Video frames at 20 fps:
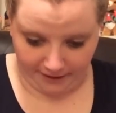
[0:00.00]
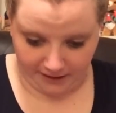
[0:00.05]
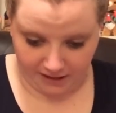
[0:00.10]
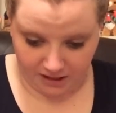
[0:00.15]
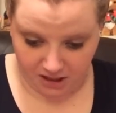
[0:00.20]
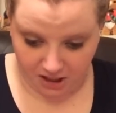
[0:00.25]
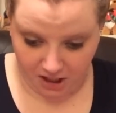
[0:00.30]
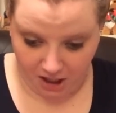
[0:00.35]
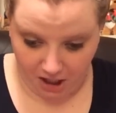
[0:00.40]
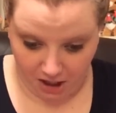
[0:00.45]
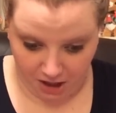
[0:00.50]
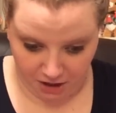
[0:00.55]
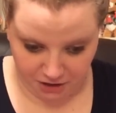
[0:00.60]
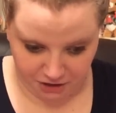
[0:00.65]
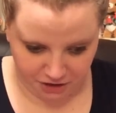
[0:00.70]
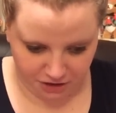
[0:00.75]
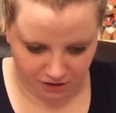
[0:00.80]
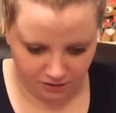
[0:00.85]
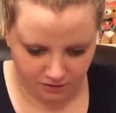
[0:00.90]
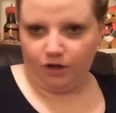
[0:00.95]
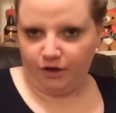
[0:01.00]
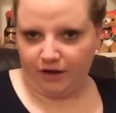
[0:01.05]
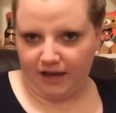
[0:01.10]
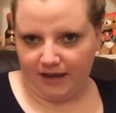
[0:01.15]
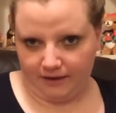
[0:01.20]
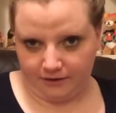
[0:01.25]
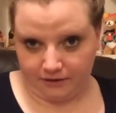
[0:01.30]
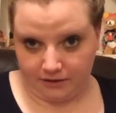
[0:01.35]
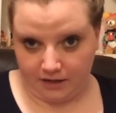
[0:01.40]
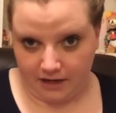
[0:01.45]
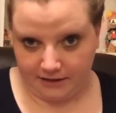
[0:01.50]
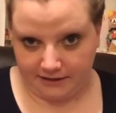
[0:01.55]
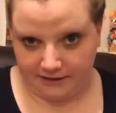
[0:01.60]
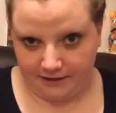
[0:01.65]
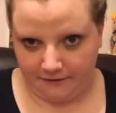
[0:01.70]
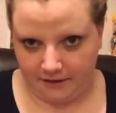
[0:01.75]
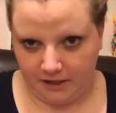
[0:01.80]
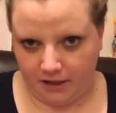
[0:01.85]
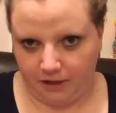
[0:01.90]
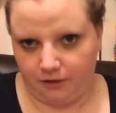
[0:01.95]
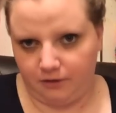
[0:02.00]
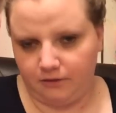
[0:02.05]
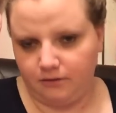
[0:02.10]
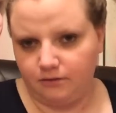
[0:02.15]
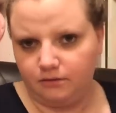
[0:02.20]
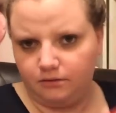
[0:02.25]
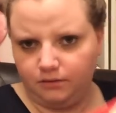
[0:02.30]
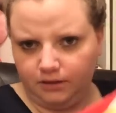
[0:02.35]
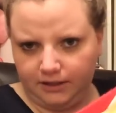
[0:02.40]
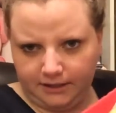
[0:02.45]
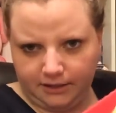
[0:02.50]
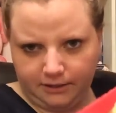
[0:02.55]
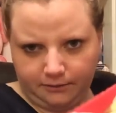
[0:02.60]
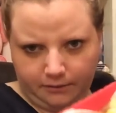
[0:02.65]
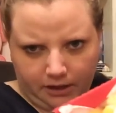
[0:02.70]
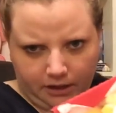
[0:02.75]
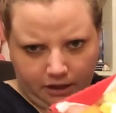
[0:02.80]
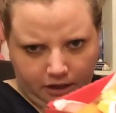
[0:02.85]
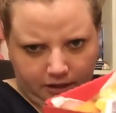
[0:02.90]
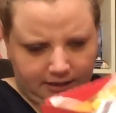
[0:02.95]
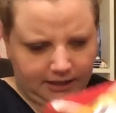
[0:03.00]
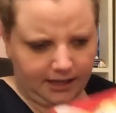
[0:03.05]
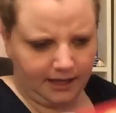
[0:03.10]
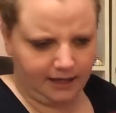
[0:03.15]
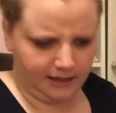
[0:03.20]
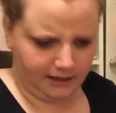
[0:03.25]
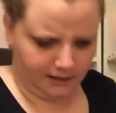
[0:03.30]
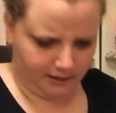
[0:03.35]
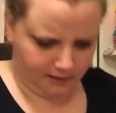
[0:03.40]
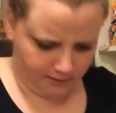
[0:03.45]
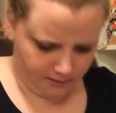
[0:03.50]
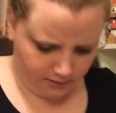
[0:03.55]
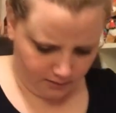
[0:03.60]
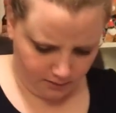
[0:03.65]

my gosh. Okay, there's a lot of stuff in here. This is what it looks like.